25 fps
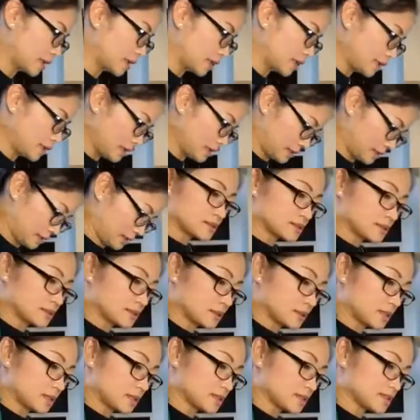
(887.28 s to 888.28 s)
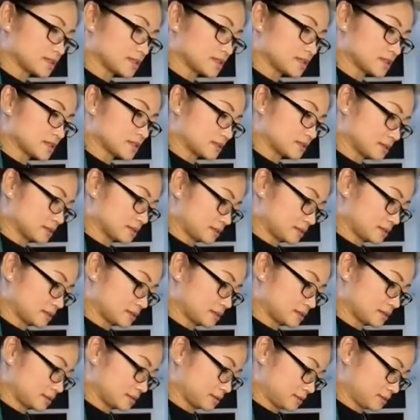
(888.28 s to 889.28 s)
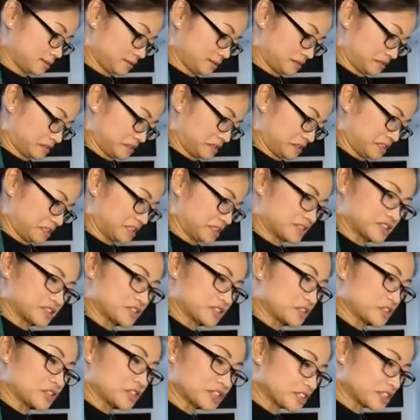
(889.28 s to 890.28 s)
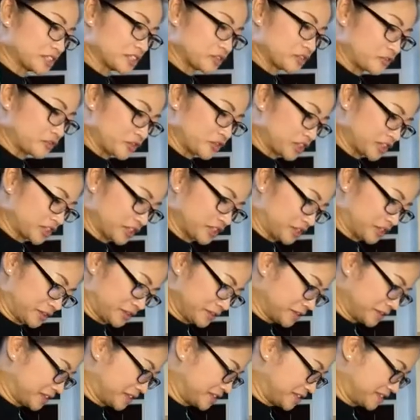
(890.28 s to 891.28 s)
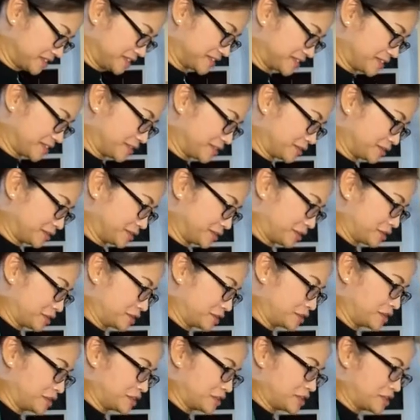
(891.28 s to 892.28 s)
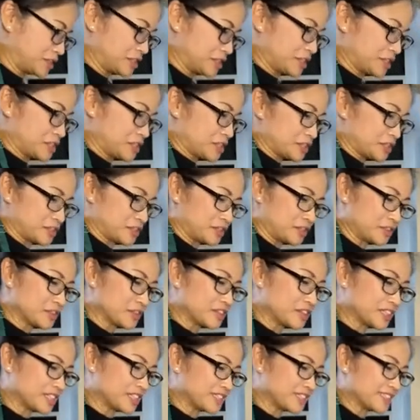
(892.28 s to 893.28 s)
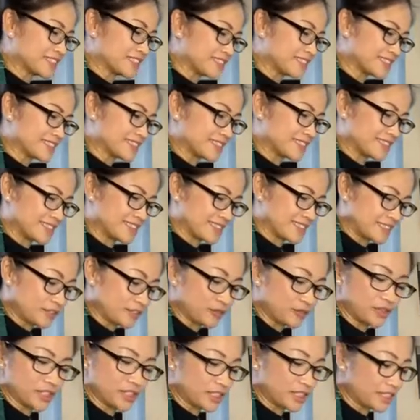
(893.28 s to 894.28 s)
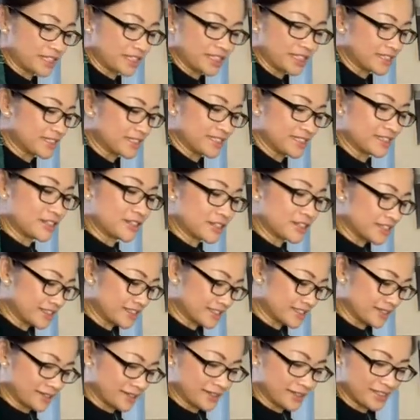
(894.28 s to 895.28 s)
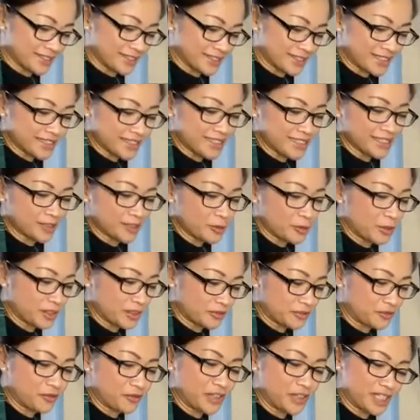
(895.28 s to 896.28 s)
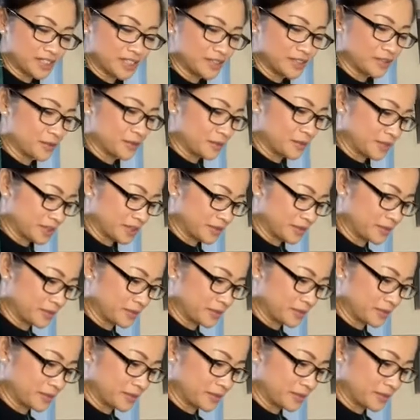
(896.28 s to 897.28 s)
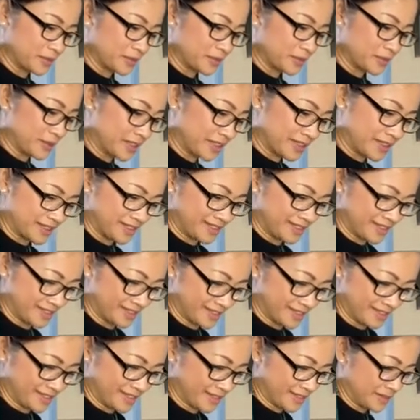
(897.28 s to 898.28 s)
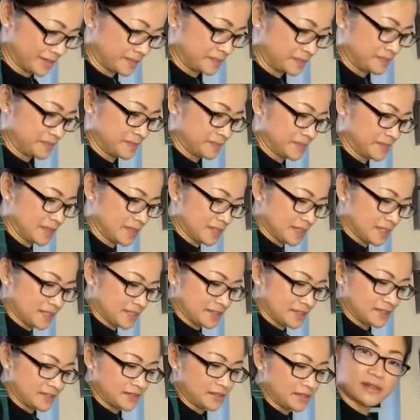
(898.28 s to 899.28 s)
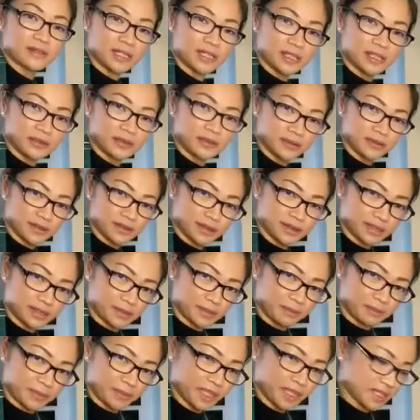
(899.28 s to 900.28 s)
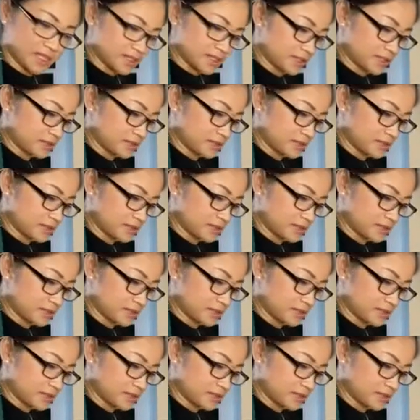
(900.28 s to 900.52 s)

okay? It's, it's, it's not difficult. So don't think this is difficult. It's not at all. It's actually quite fun to work with. So around the